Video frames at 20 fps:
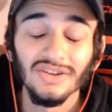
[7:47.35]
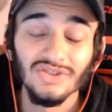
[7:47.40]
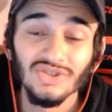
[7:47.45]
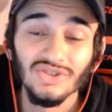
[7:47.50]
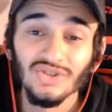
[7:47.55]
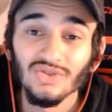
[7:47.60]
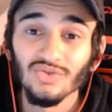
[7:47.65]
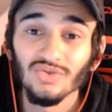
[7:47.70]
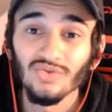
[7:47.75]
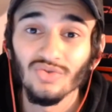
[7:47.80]

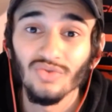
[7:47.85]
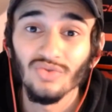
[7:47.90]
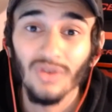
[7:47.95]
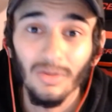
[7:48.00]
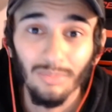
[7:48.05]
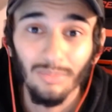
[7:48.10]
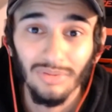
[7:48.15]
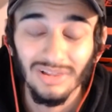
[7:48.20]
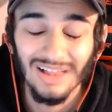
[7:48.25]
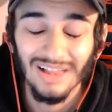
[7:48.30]
to
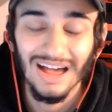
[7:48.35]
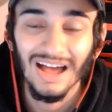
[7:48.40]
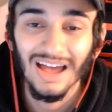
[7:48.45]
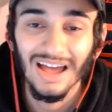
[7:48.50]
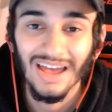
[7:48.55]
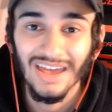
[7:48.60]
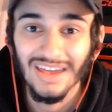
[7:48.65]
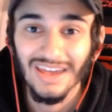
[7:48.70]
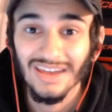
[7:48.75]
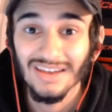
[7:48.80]

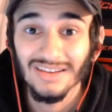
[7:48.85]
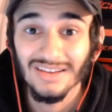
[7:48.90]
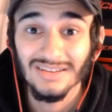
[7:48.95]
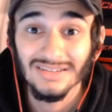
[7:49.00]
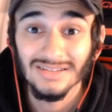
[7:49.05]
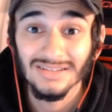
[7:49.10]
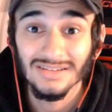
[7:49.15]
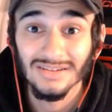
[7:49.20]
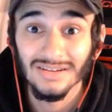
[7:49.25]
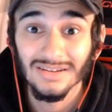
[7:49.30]
apply
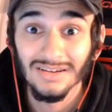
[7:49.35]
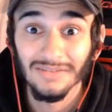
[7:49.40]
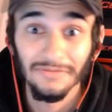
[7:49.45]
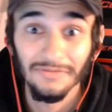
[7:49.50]
to